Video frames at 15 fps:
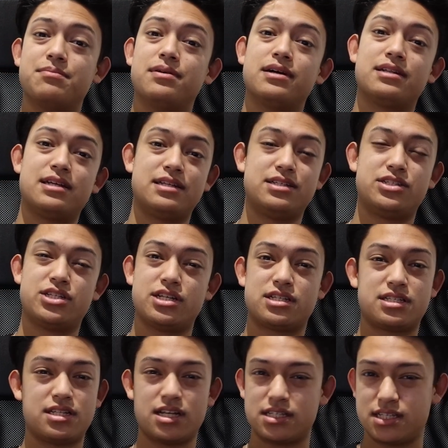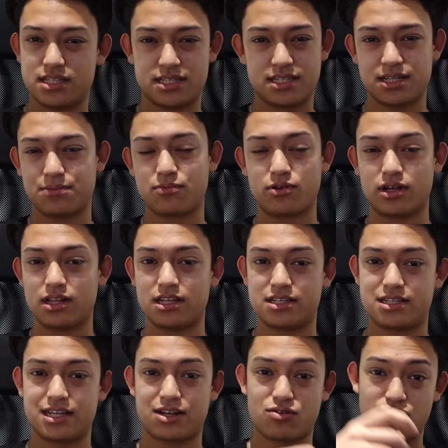but it just doesn't seem
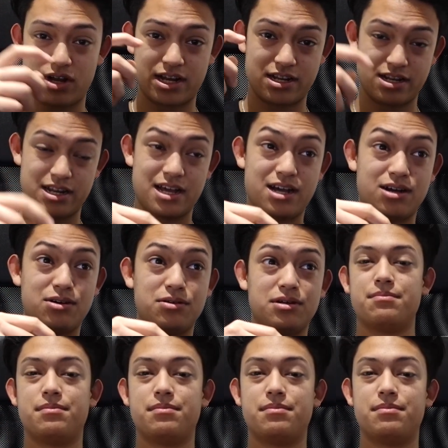realistic right now.